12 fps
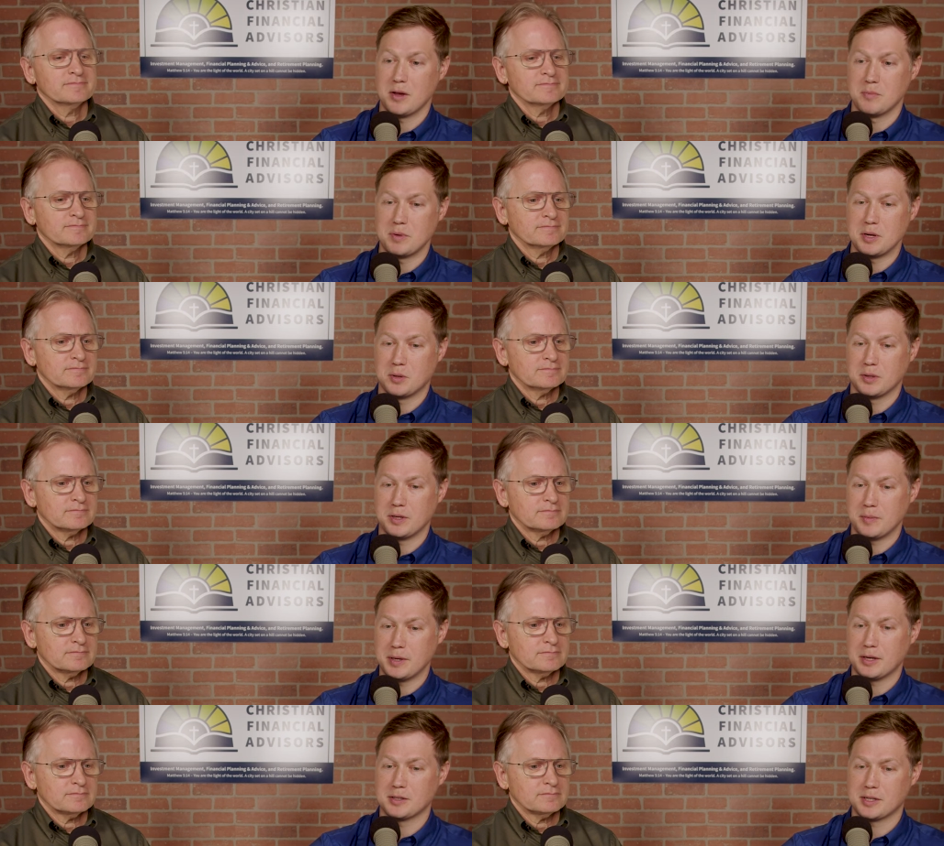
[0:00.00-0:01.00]
Speaker 1: And be holy
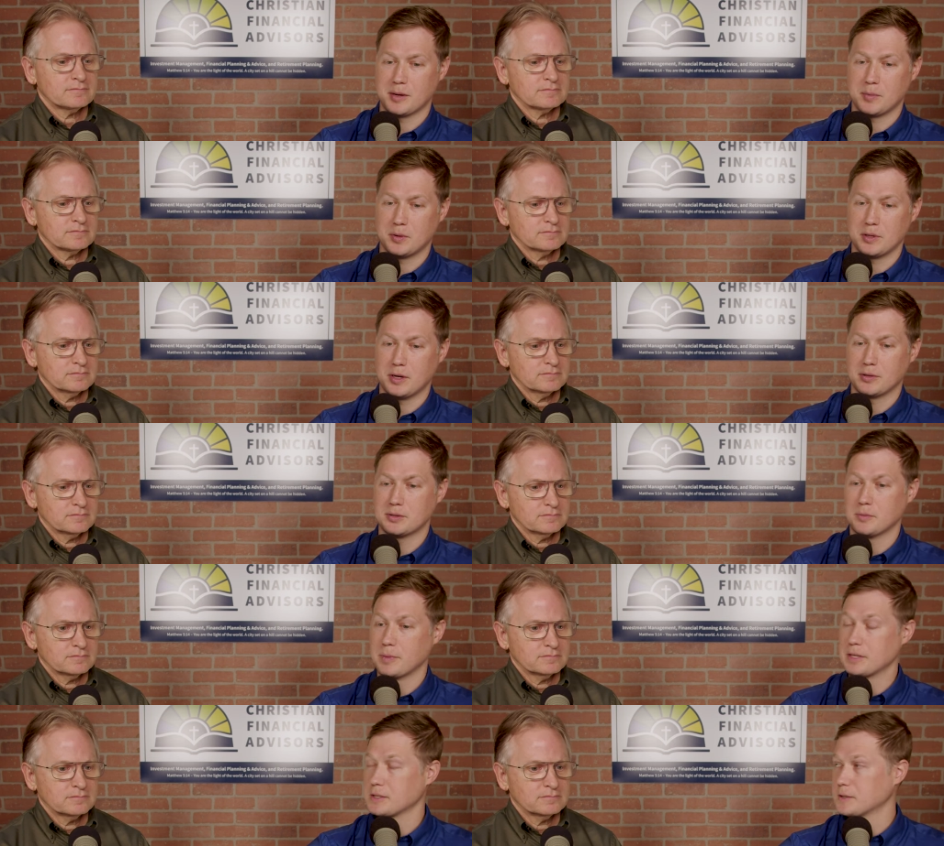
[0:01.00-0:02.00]
because I am holy also
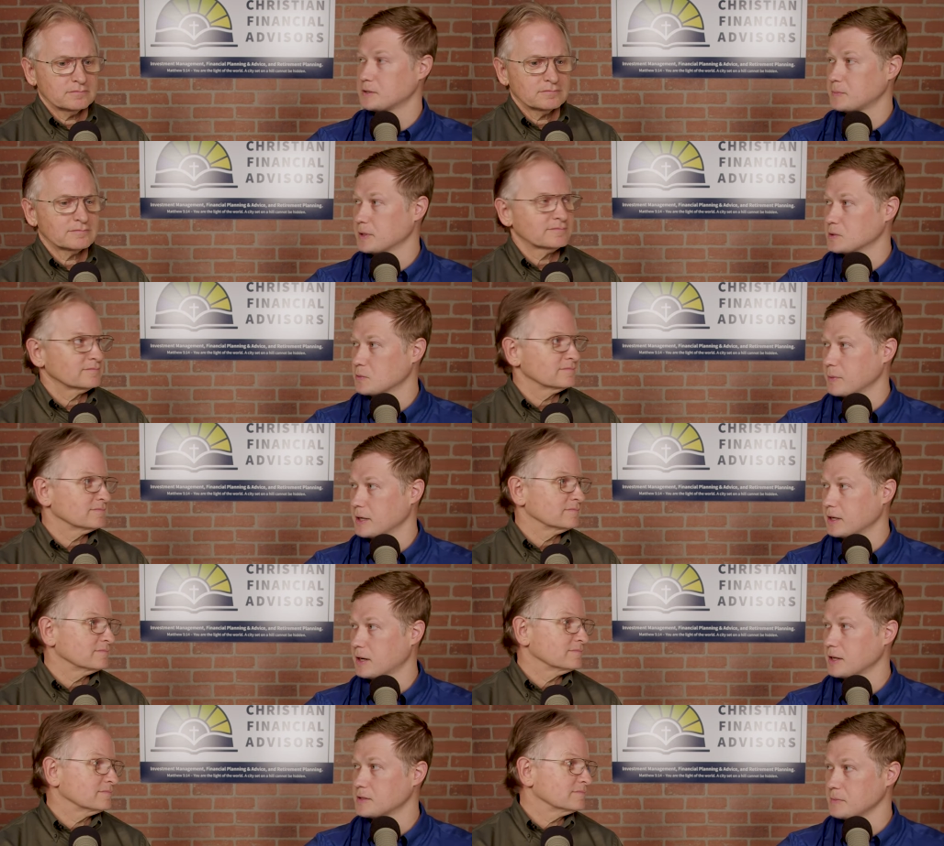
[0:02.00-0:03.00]
makes sense because we're made
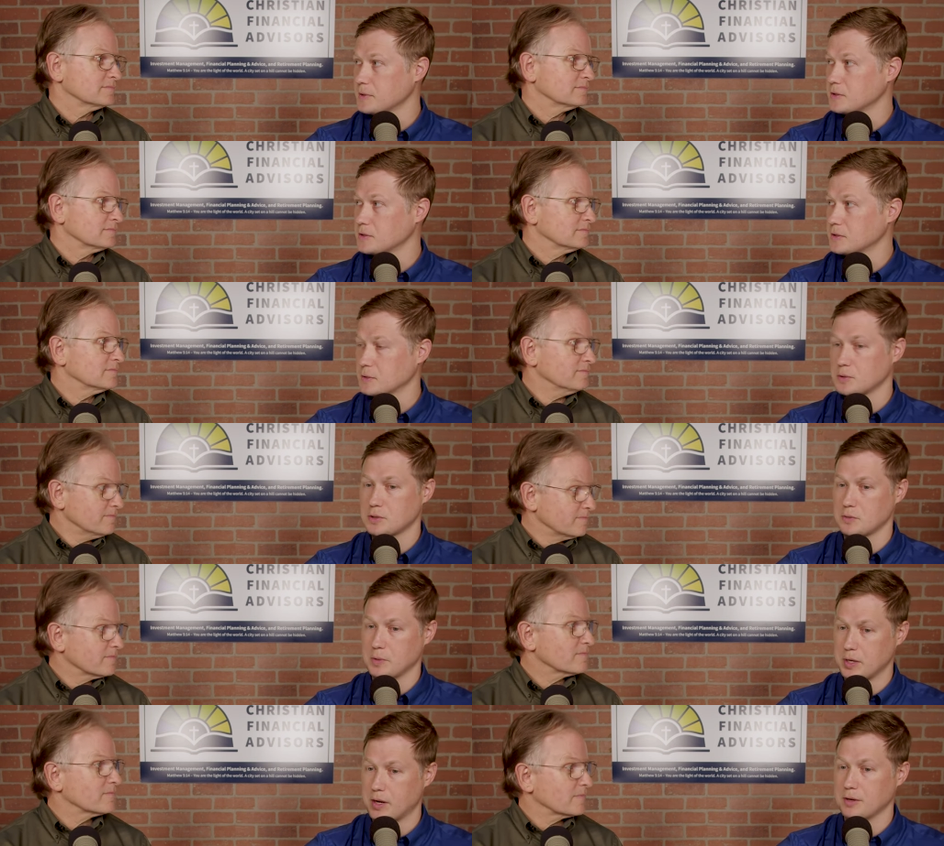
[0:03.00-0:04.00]
in God's image. So mm-hmm. should
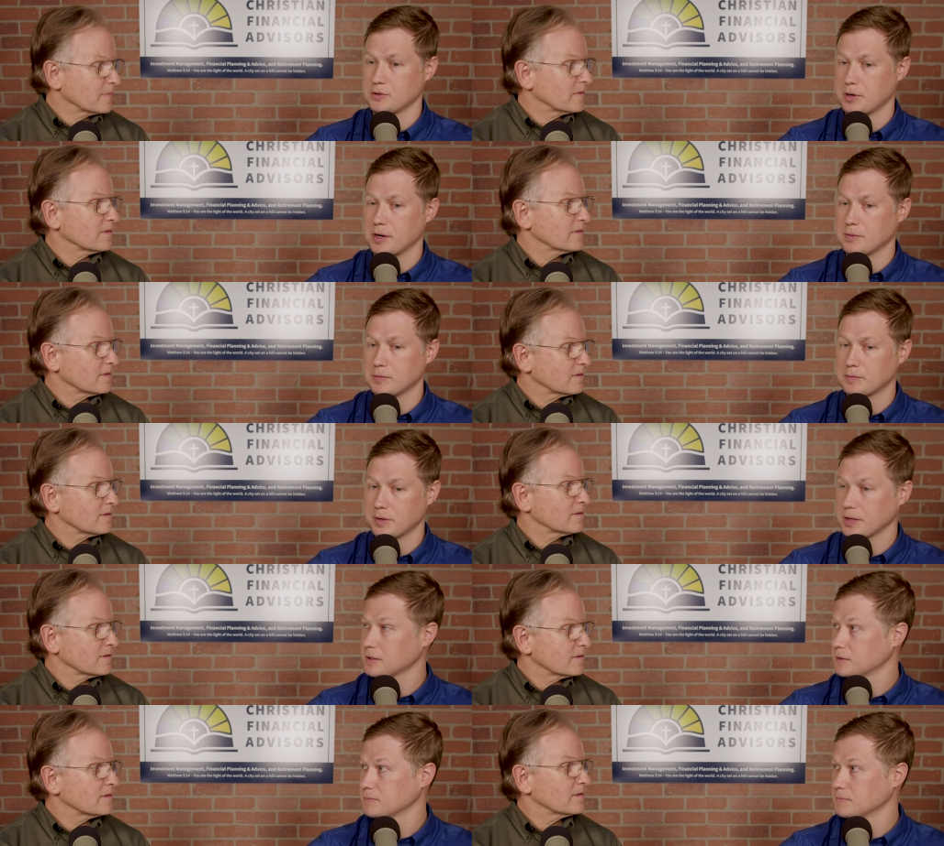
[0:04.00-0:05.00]
we not try to
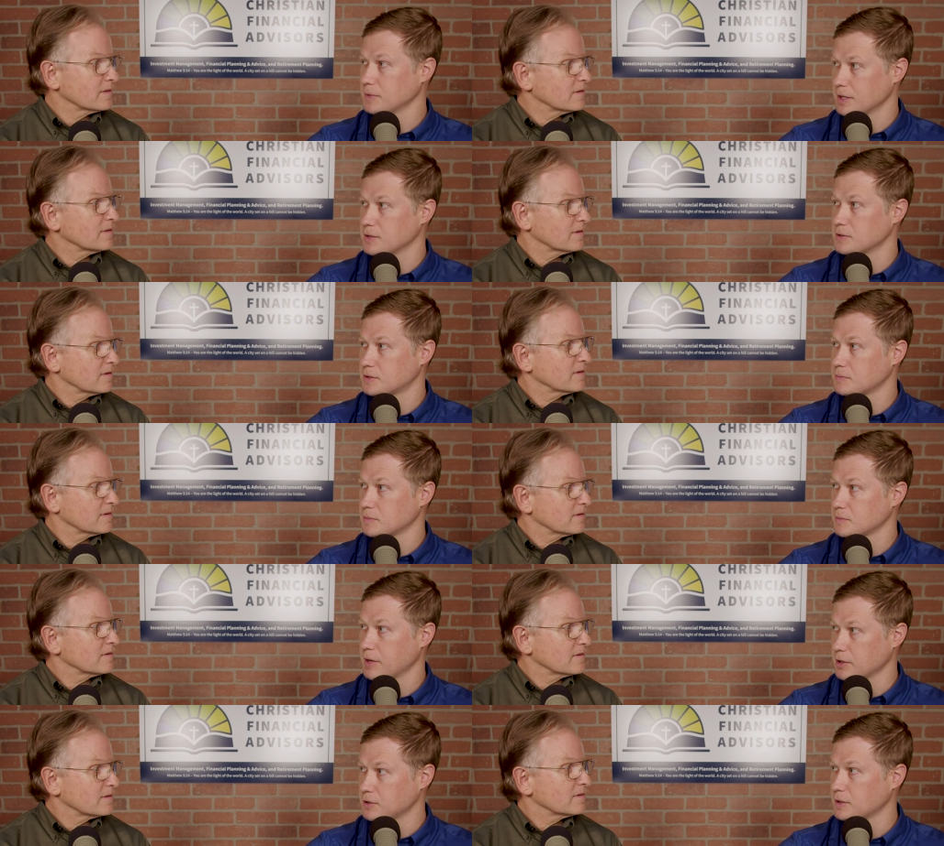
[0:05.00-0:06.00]
reflect his
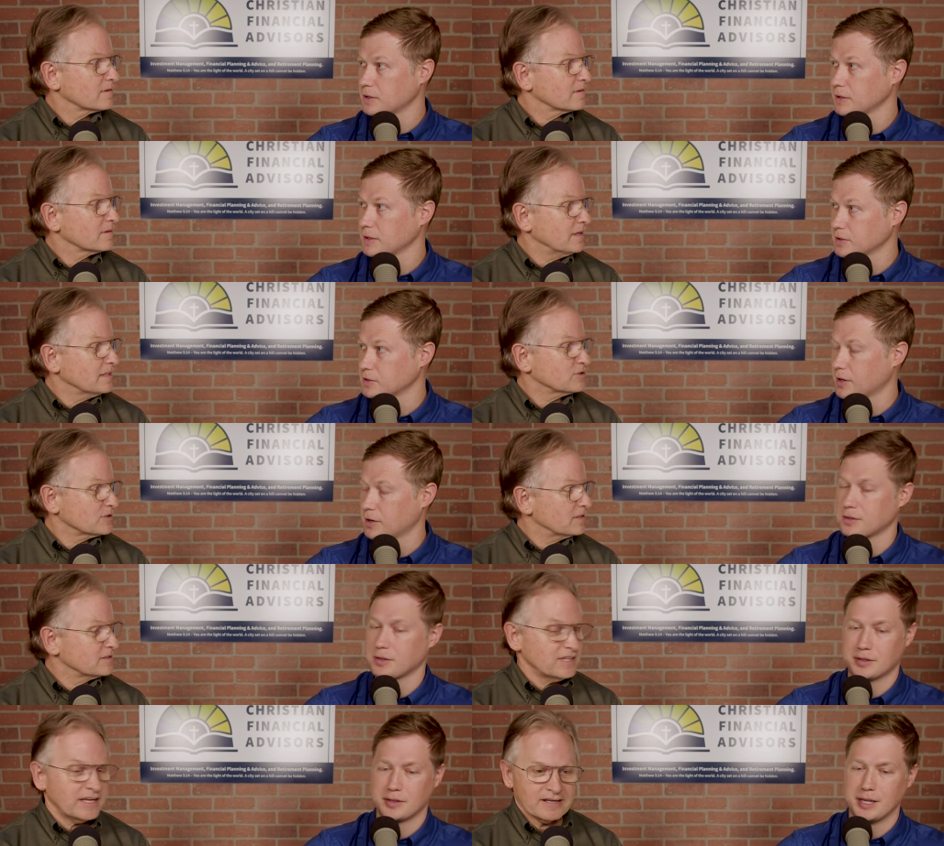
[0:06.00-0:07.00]
nature, his yes, character?
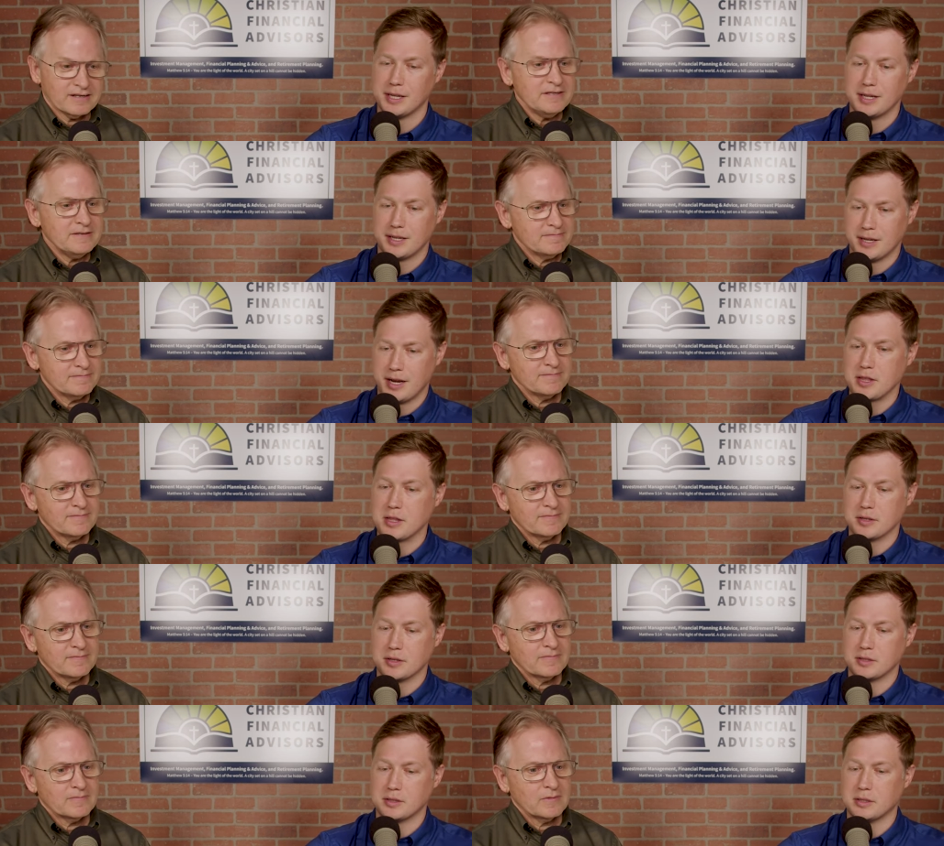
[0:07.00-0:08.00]
Exactly. And then
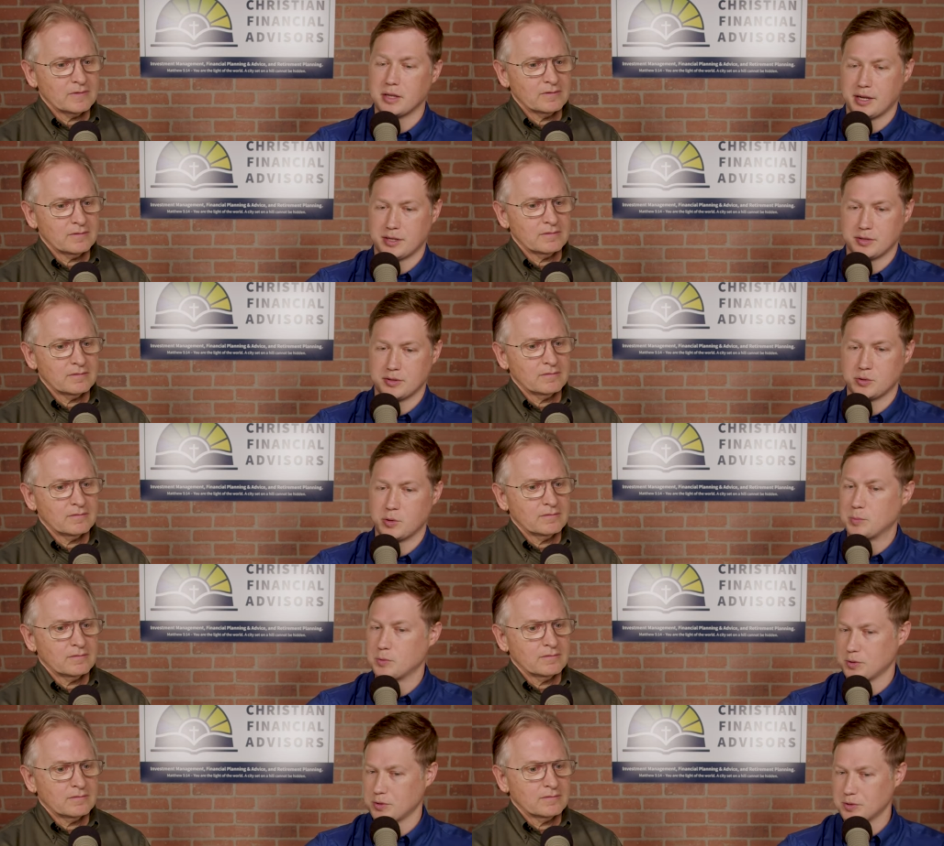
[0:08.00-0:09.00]
the, the last
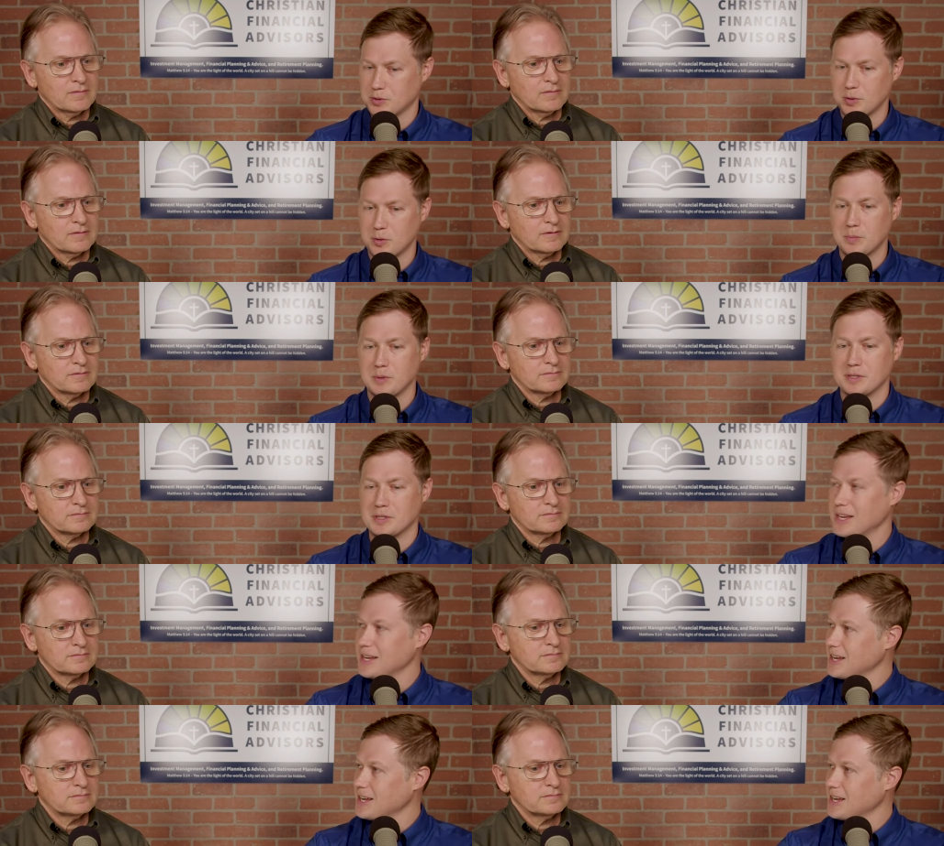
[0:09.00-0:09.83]
scripture in this group is